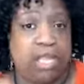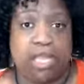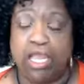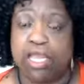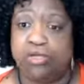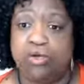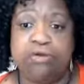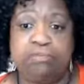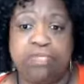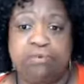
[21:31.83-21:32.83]
I know
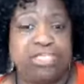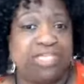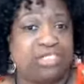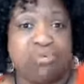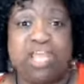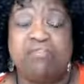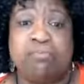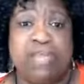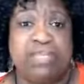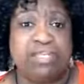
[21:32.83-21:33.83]
of people that don't have a
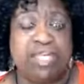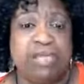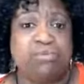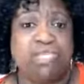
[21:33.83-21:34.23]
bank account,